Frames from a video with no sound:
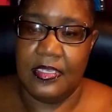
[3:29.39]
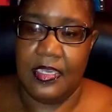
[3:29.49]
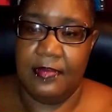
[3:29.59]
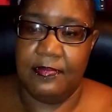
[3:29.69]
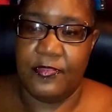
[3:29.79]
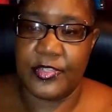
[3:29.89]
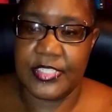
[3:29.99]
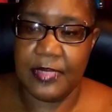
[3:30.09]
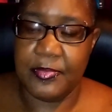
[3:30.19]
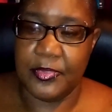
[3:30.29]
For
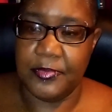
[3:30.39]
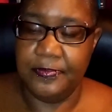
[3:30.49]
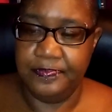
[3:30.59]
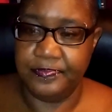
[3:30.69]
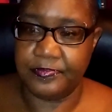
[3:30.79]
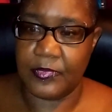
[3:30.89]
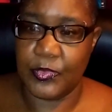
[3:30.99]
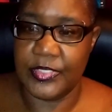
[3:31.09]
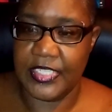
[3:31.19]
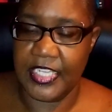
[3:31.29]
example,
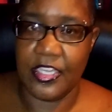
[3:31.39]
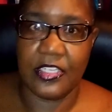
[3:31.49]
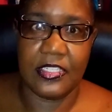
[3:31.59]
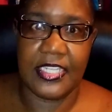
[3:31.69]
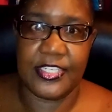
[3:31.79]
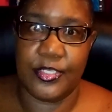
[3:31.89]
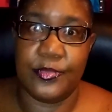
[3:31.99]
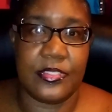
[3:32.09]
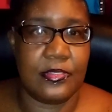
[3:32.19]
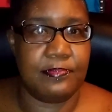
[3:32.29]
when Taeyong last year
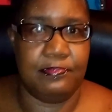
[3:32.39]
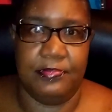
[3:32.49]
was a